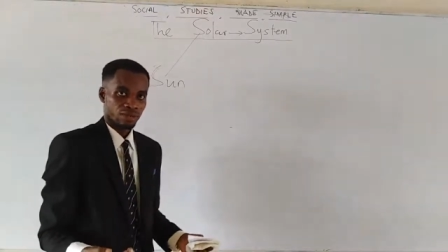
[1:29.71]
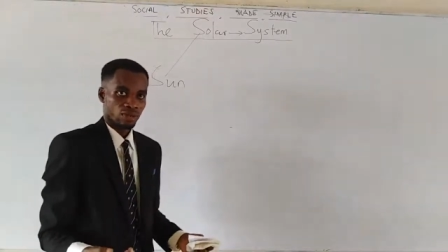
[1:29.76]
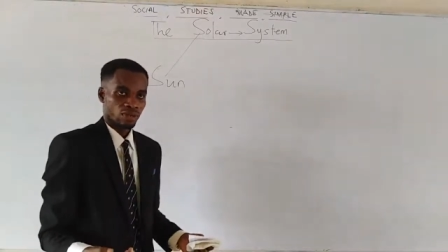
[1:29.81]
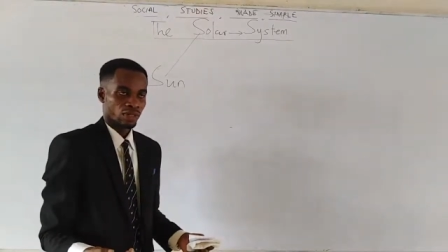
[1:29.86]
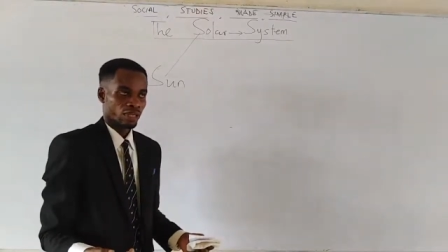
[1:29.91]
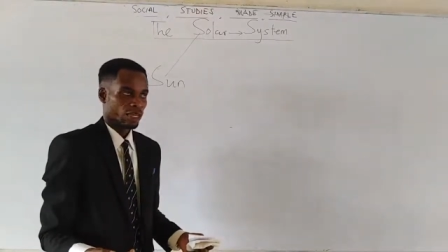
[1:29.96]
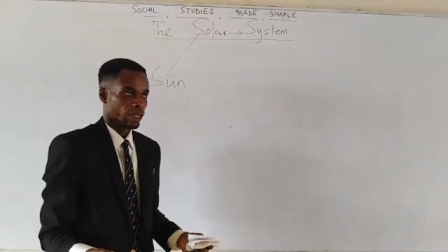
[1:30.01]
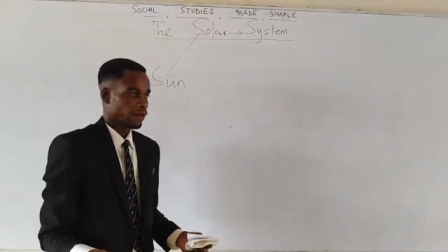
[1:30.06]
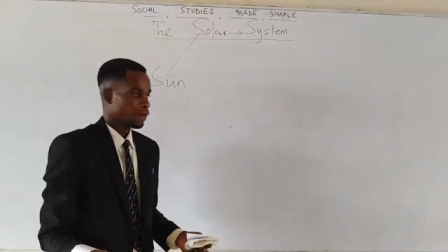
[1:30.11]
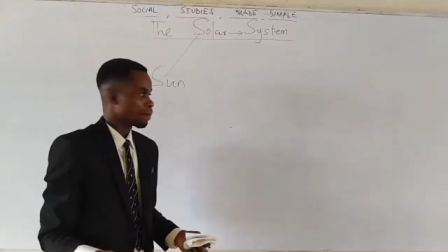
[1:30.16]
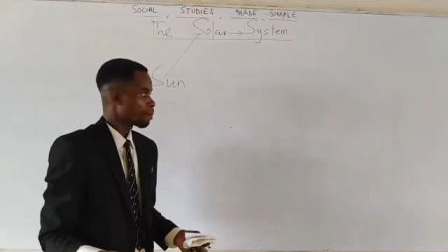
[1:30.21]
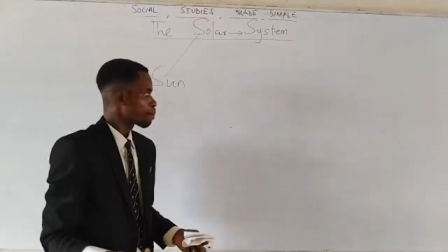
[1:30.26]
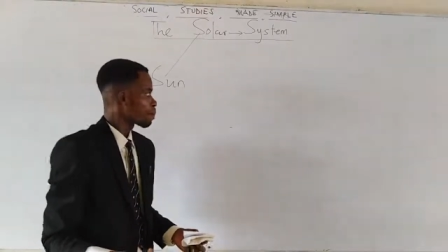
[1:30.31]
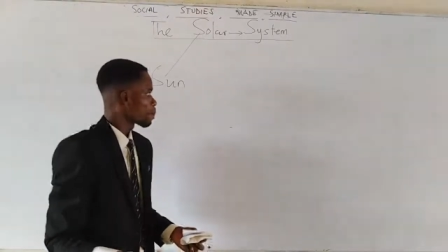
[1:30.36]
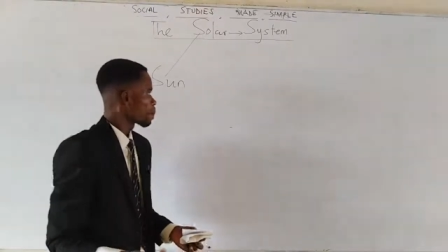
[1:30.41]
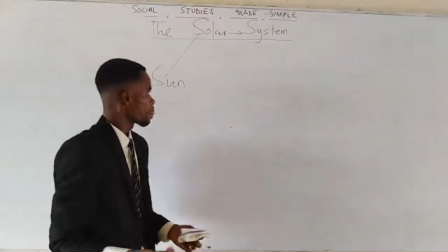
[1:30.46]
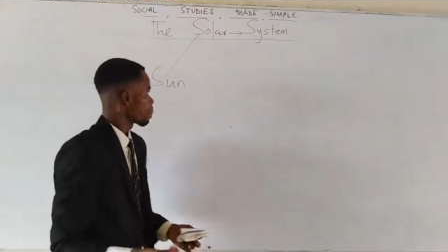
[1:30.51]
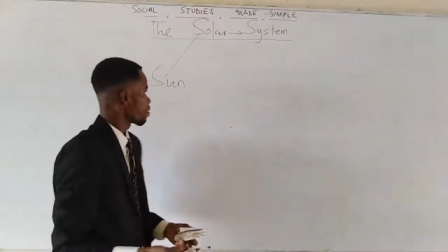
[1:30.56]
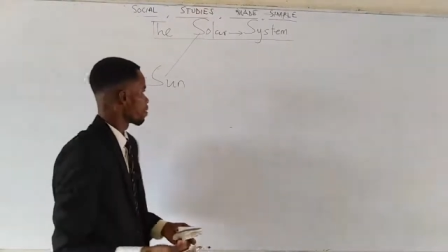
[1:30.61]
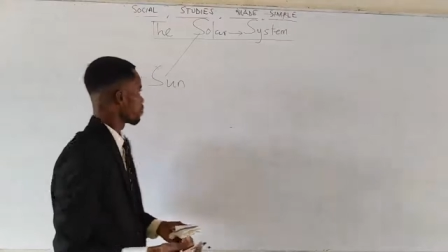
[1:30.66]

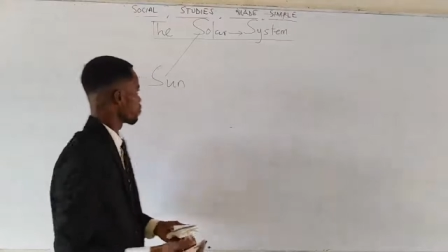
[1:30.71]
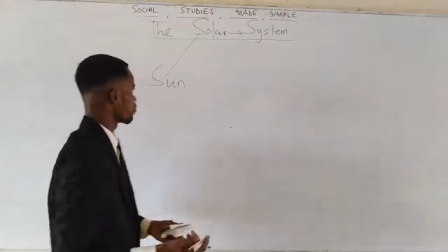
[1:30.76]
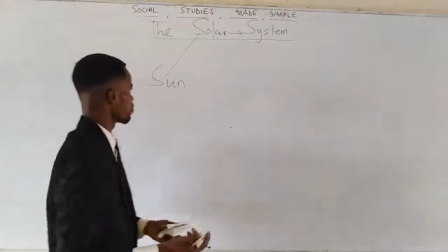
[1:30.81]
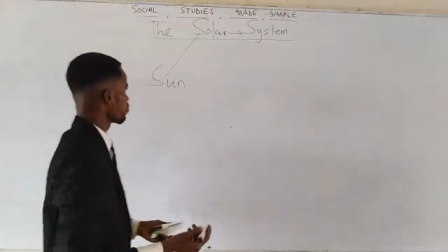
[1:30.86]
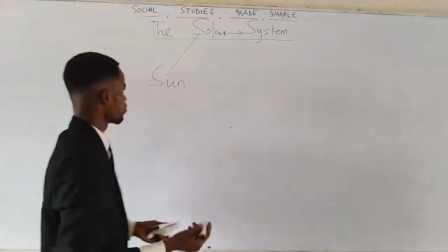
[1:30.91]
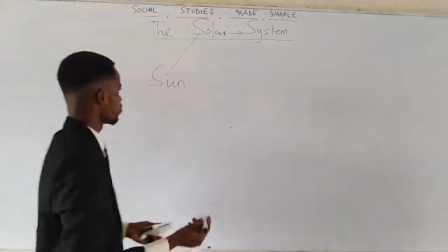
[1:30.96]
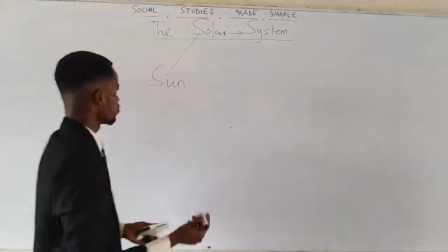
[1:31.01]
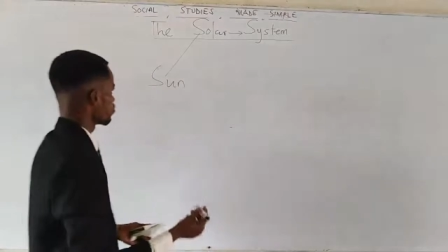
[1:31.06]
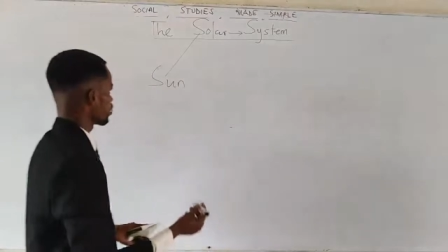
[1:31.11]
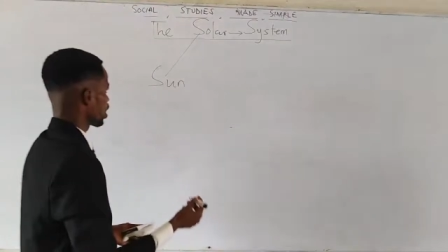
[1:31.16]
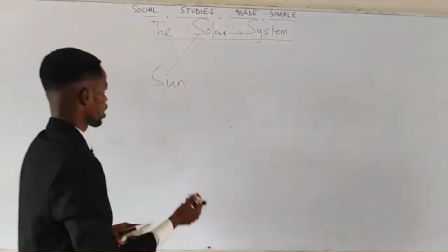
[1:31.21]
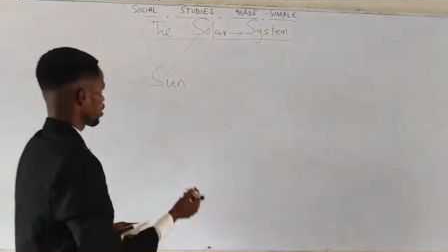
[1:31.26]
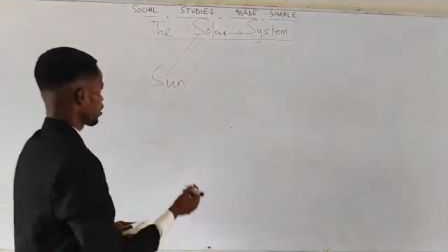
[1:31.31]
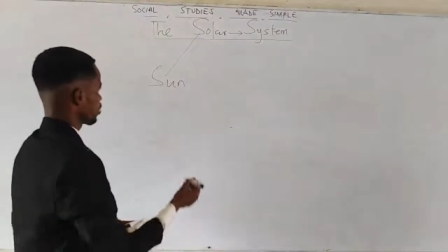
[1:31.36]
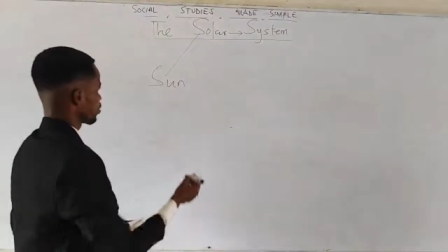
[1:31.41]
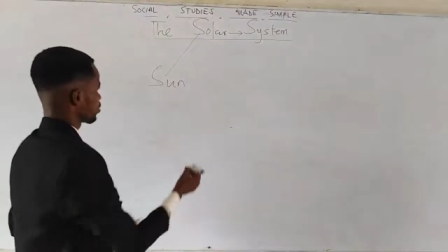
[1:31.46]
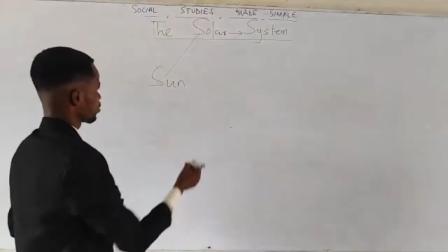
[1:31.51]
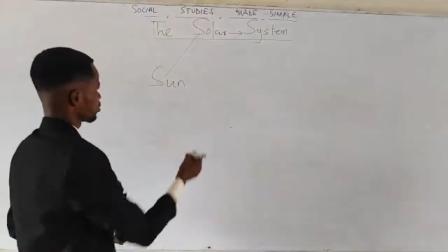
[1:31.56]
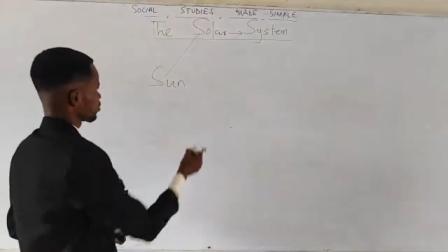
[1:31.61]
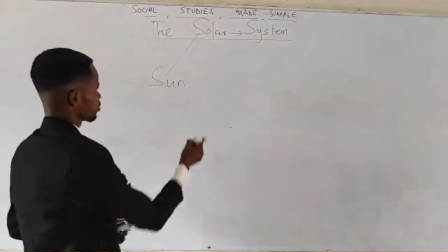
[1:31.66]
Okay?
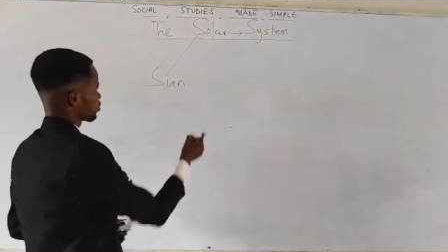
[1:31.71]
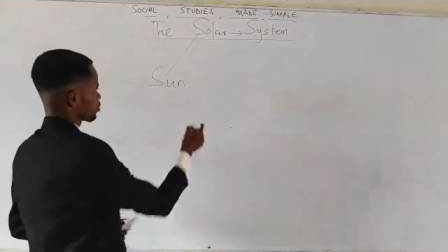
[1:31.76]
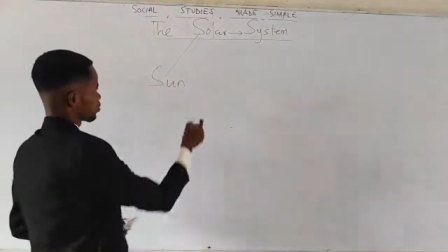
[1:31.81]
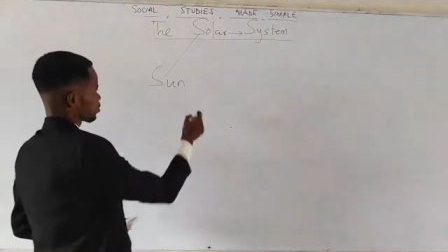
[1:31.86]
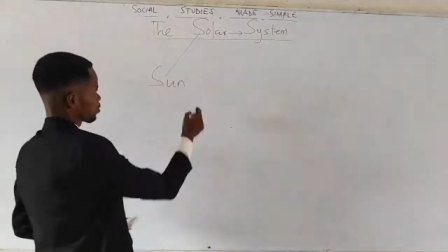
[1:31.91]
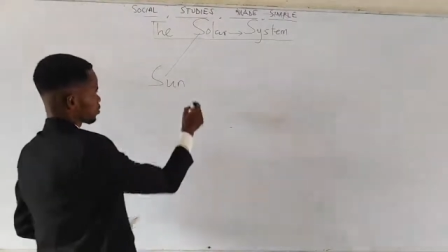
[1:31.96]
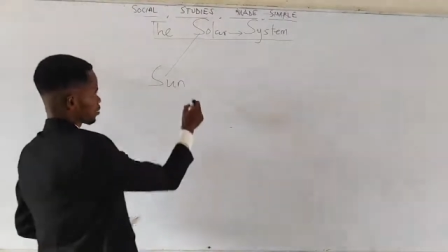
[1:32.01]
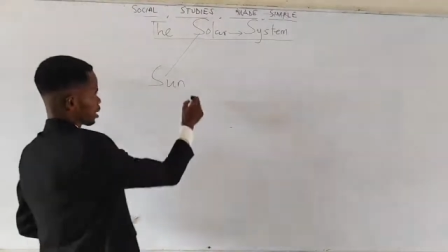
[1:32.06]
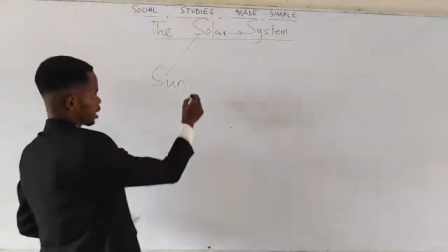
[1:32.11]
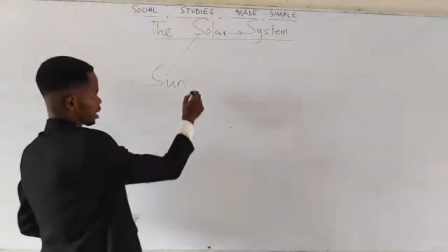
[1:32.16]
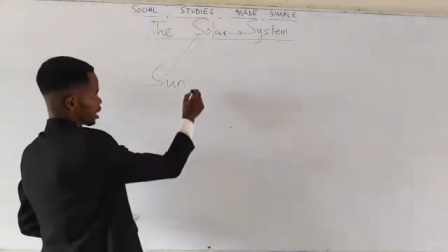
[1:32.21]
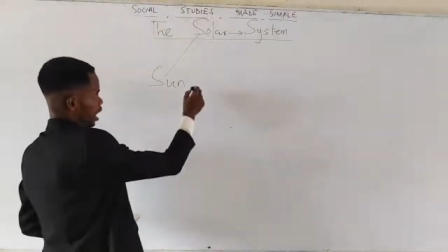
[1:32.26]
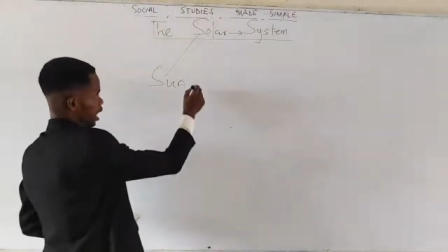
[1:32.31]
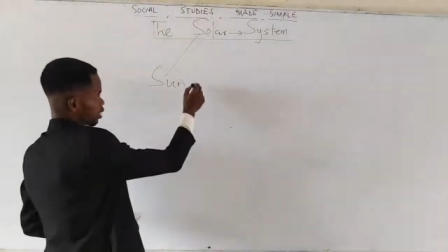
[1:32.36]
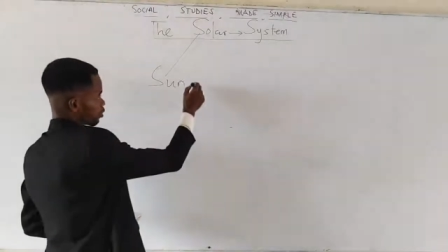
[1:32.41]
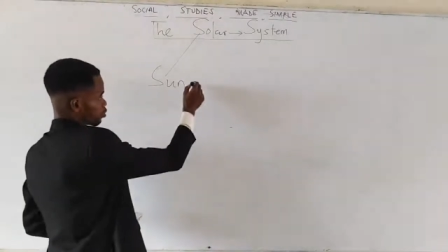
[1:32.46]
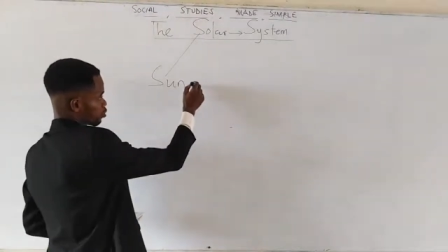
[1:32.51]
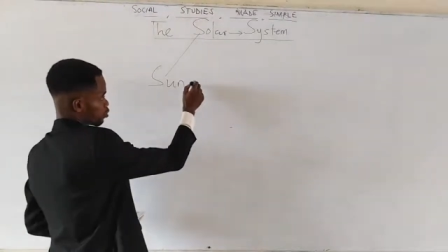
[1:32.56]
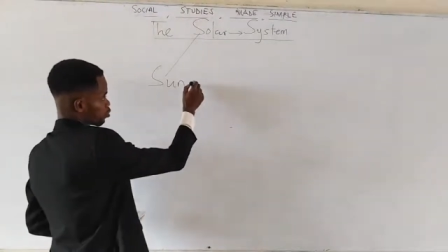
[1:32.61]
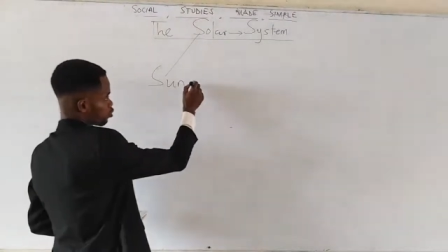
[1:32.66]
Now, it
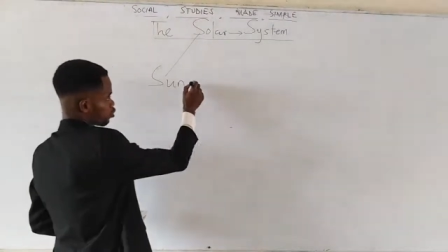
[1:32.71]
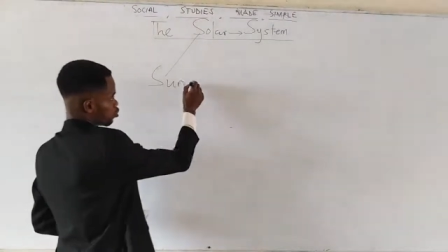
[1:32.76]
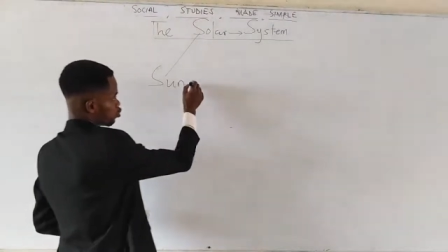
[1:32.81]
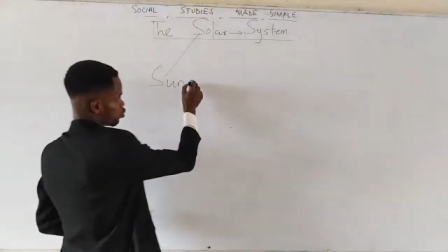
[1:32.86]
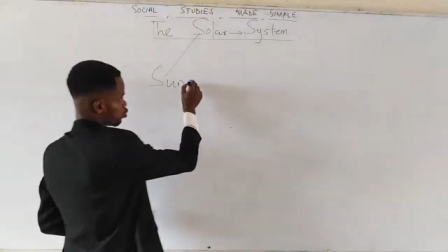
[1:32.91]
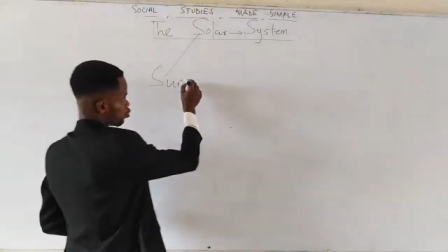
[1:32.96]
has to